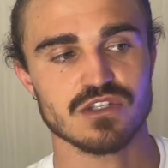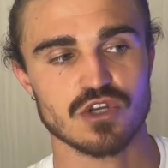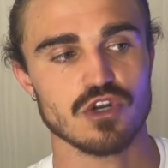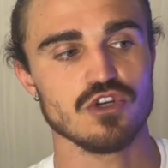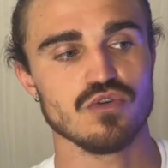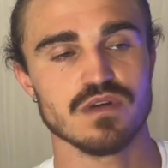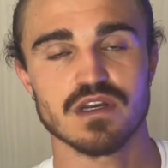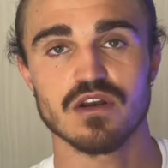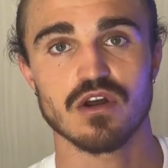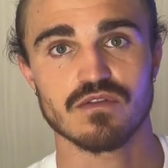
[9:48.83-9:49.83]
it's going to do
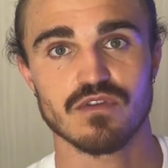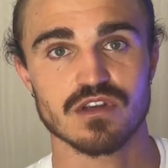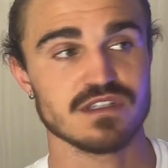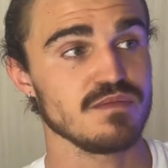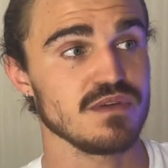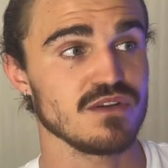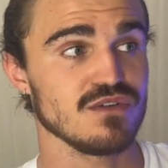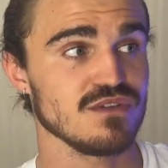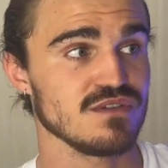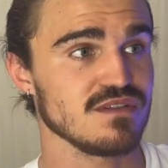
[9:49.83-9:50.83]
it a lot faster
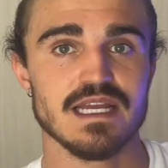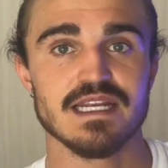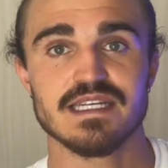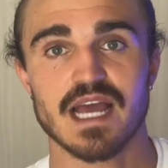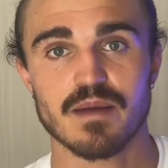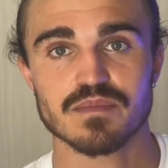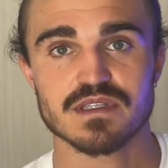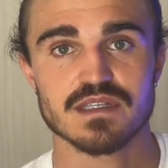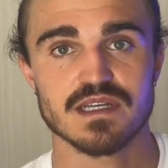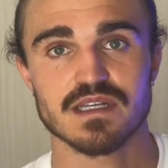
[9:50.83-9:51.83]
because it
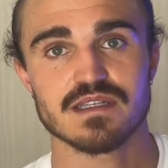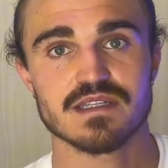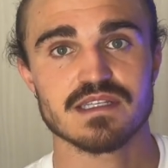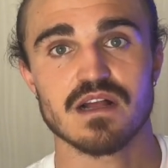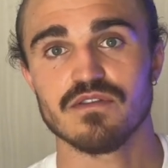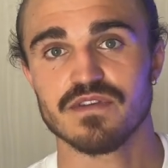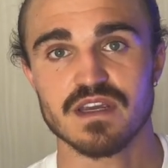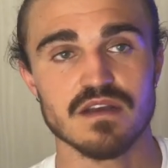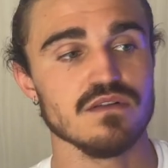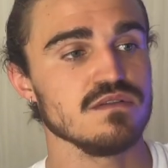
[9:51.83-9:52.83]
adapts, it
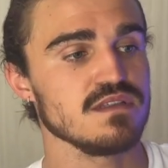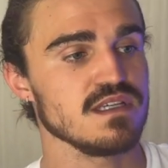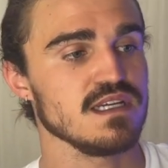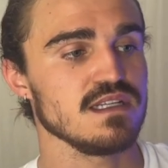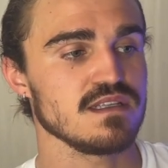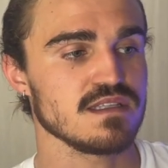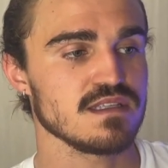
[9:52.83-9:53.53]
self-heals, it